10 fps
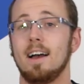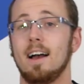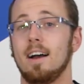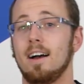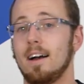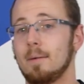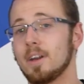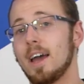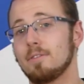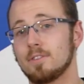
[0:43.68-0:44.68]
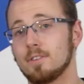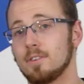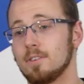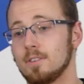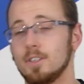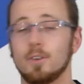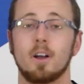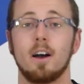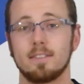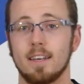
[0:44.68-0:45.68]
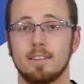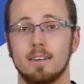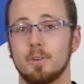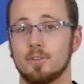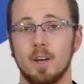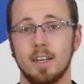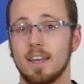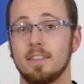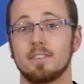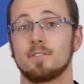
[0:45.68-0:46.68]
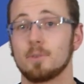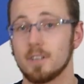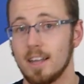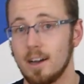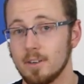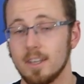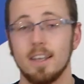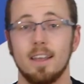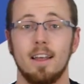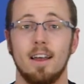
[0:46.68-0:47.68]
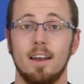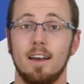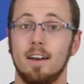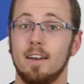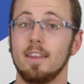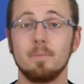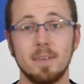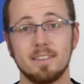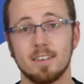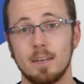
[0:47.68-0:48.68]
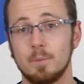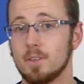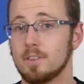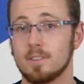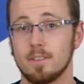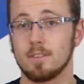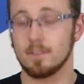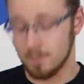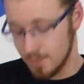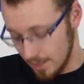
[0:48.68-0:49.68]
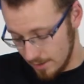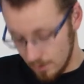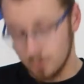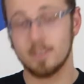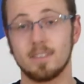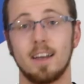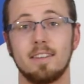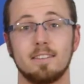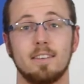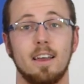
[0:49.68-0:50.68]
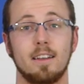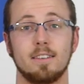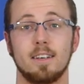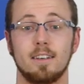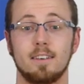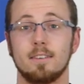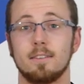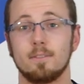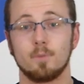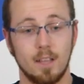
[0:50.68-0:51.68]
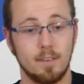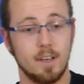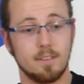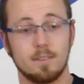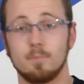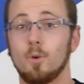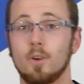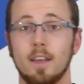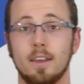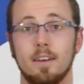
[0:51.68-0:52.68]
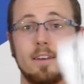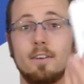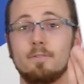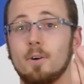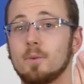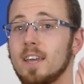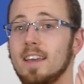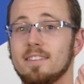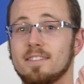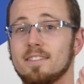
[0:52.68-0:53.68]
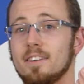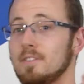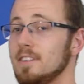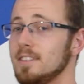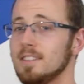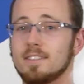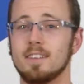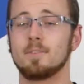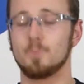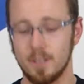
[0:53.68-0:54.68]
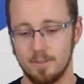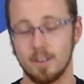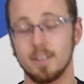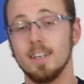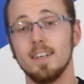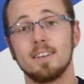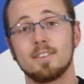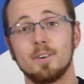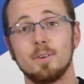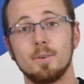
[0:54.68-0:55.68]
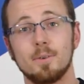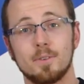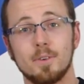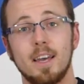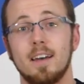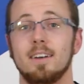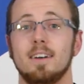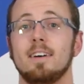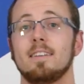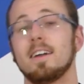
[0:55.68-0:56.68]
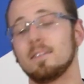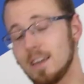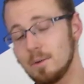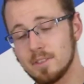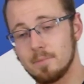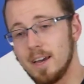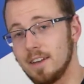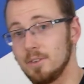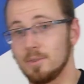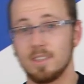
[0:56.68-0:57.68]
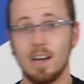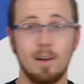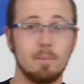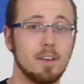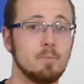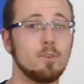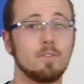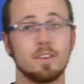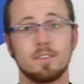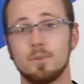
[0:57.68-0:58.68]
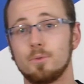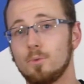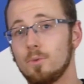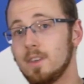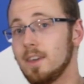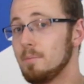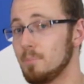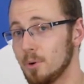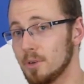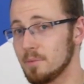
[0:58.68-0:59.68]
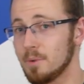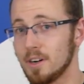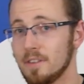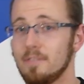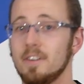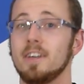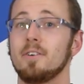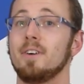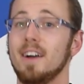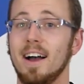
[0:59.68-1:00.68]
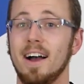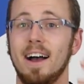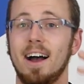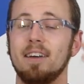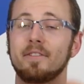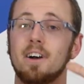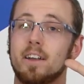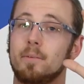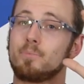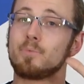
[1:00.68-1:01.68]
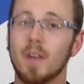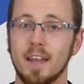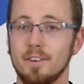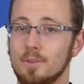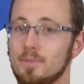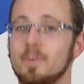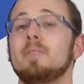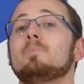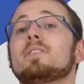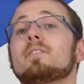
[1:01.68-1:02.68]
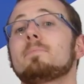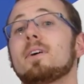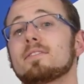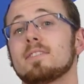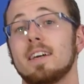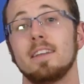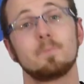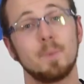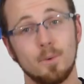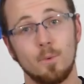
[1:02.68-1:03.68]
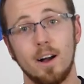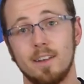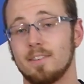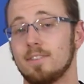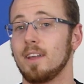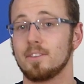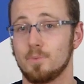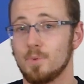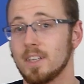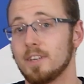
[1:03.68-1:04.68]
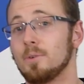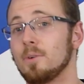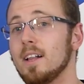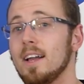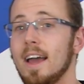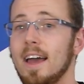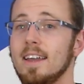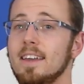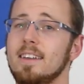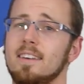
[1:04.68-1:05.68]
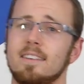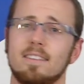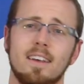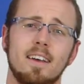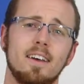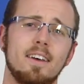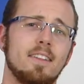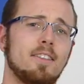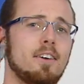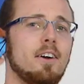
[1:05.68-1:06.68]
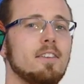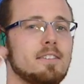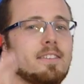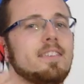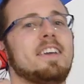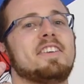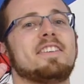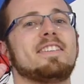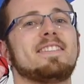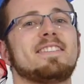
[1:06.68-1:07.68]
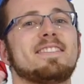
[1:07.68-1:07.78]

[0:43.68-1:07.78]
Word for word: I'm gonna have to, contact them and try to get this sorted out. In the meantime, you can still see those designs, and, I've got some more, like, a phone case and stuff, and it's pretty fun. So yeah, that was the bad news. Now, I'm gonna move on to the important part of the video. I've got a brand new 3D printed puzzle, and it's been a while, that's really cool, and it is the Constellation.